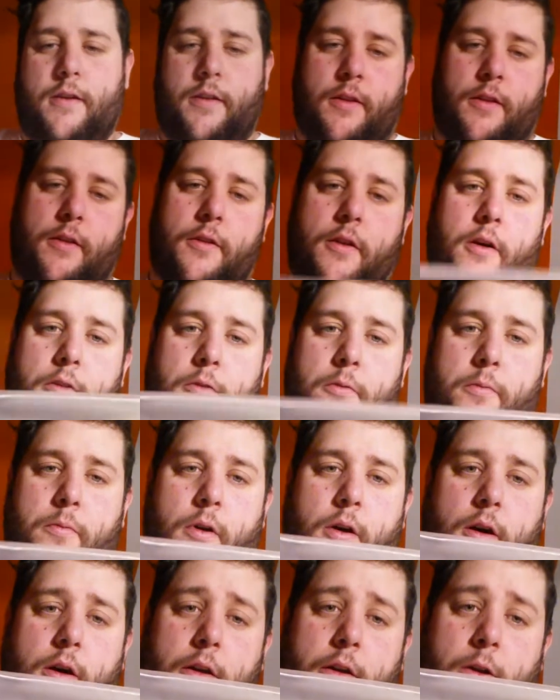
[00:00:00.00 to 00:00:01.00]

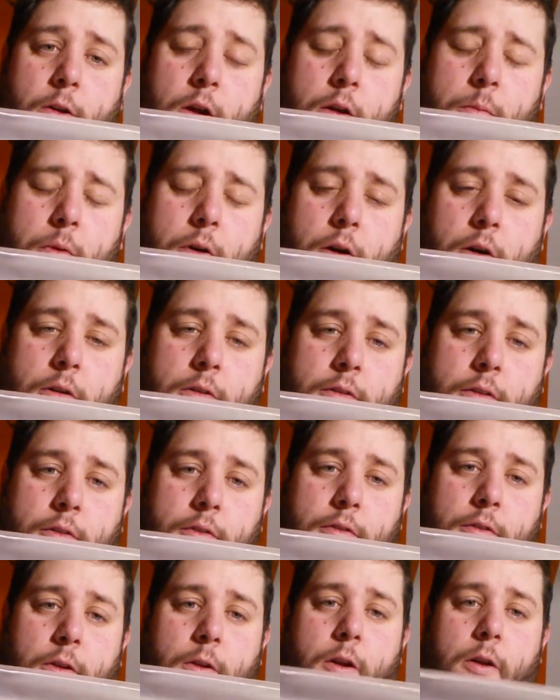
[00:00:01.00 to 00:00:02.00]
Another Incredible Hulk. This
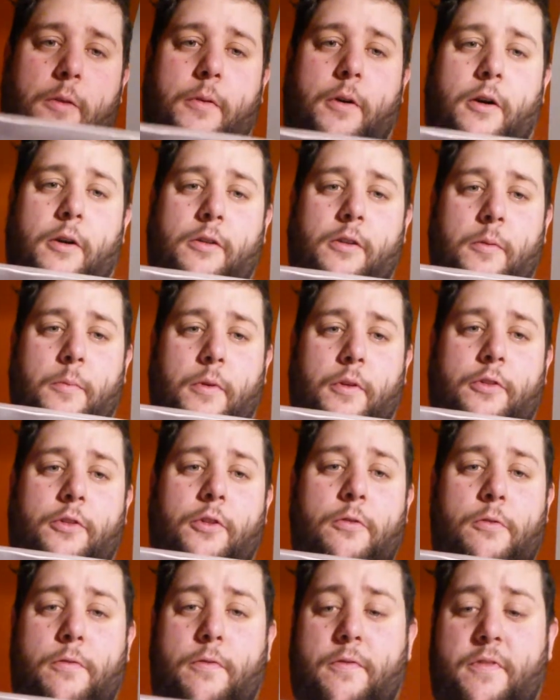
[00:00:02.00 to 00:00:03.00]
is Incredible Hulk
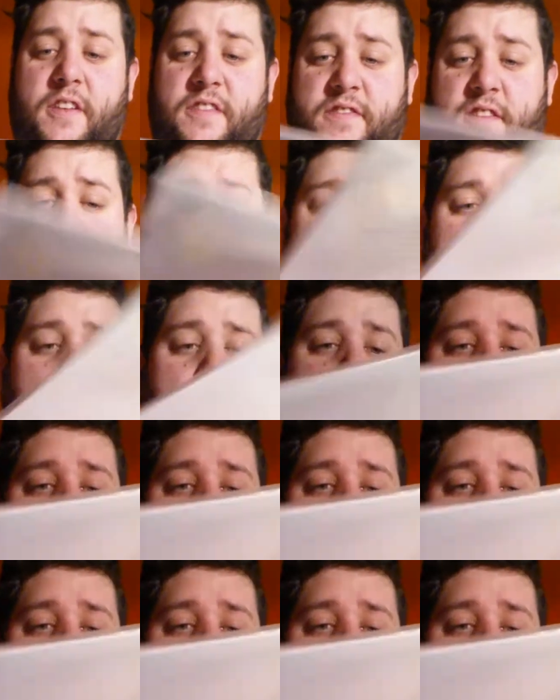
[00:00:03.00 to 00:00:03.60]
#250,